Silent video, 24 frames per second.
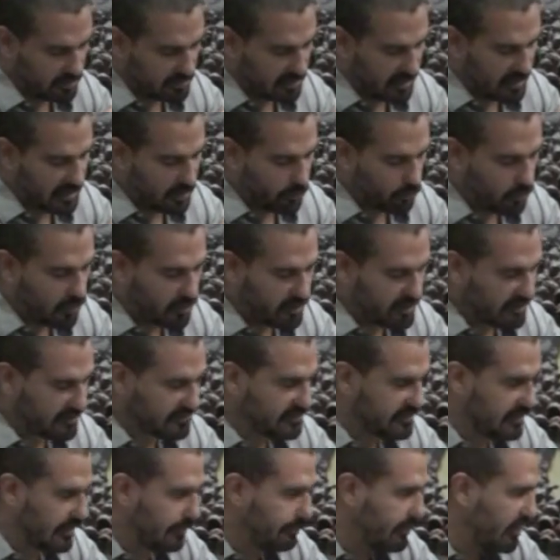an
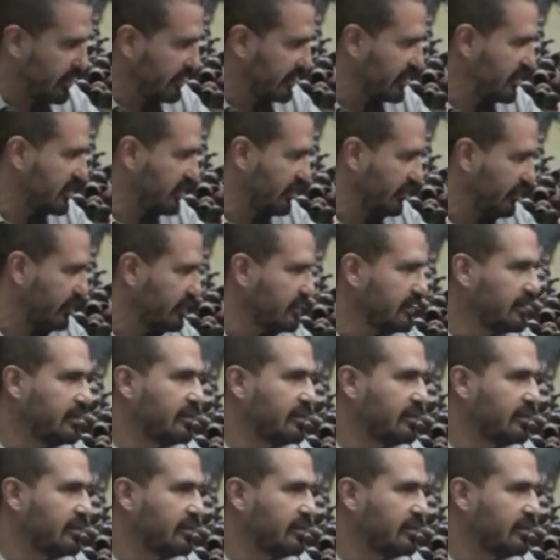awareness about it here,